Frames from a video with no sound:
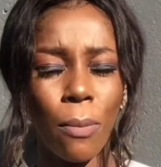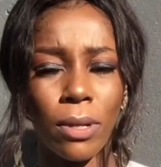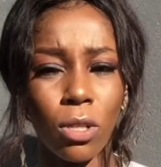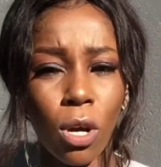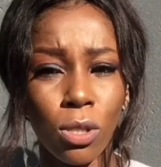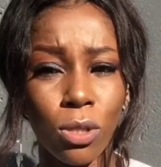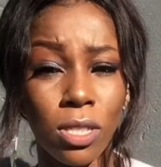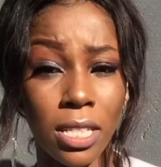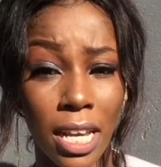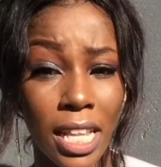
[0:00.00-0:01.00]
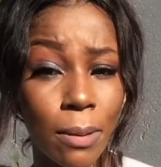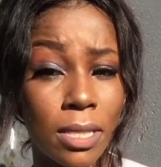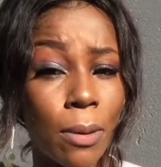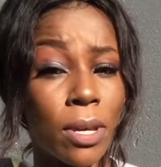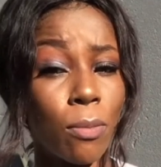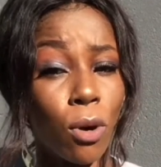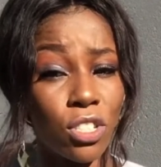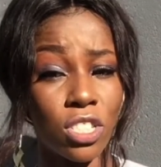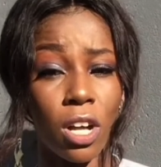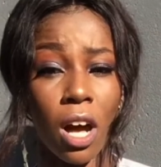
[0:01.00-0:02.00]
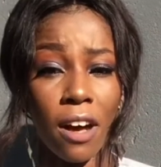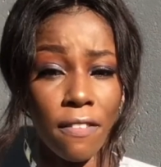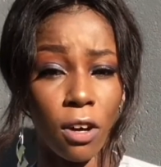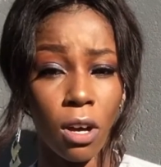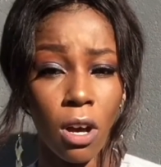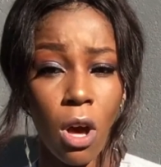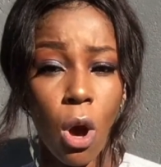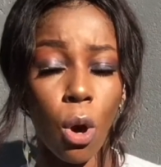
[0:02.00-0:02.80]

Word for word: but also stirred up some emotional havoc